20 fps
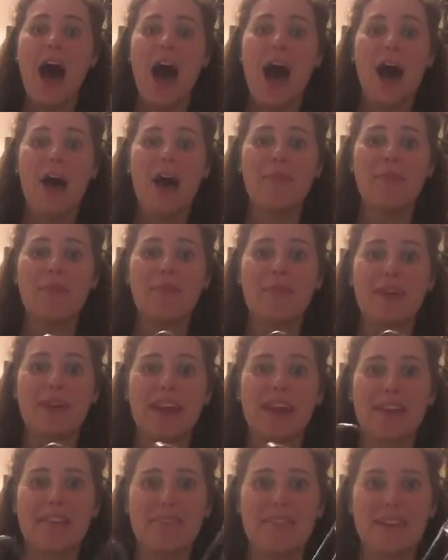but
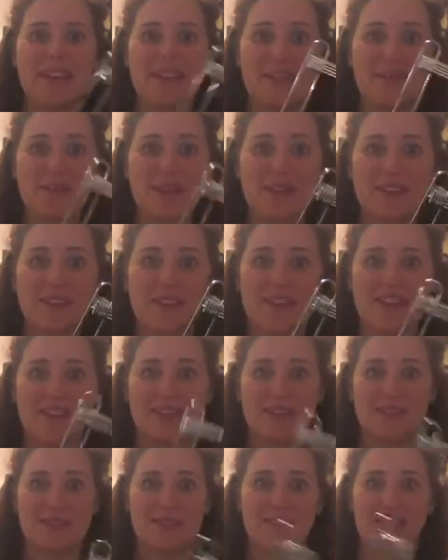not a fancy
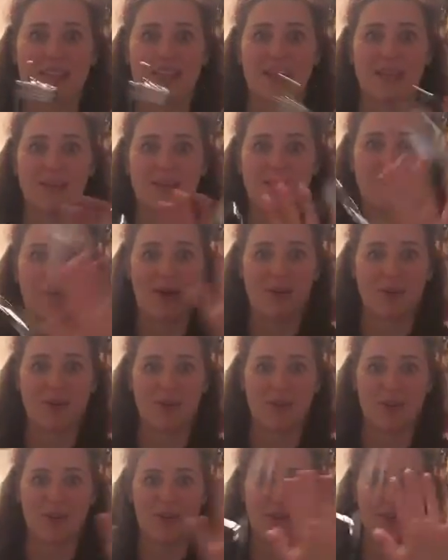presentation with like a
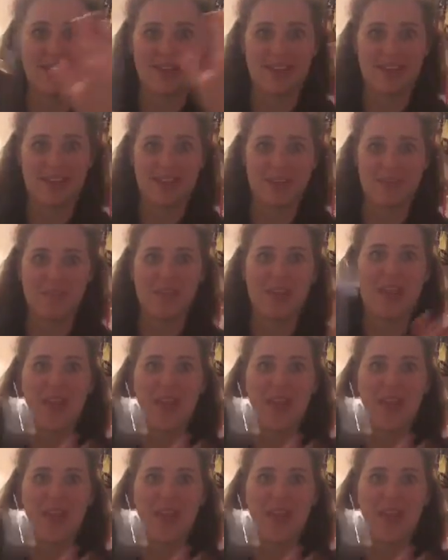PowerPoint or anything.